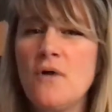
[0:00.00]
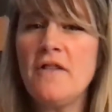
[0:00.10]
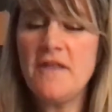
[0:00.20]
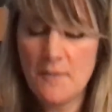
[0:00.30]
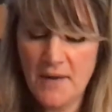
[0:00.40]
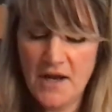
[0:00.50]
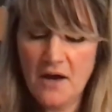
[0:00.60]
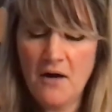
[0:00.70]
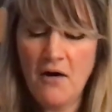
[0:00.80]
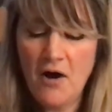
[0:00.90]
read that
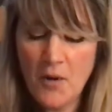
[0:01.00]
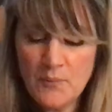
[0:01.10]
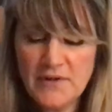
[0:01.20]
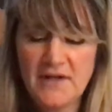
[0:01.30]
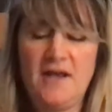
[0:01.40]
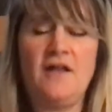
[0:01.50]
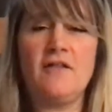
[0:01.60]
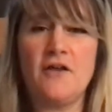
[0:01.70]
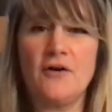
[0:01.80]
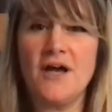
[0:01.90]
might
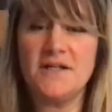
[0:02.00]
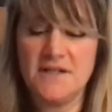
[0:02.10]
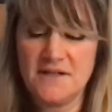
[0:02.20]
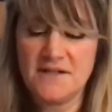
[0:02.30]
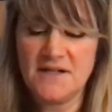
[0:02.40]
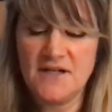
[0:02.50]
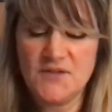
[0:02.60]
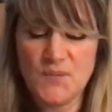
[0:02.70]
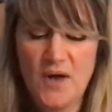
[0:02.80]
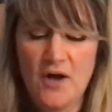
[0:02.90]
complicate their ideas
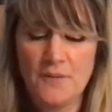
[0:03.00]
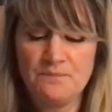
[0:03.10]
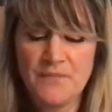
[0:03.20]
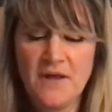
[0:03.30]
as well?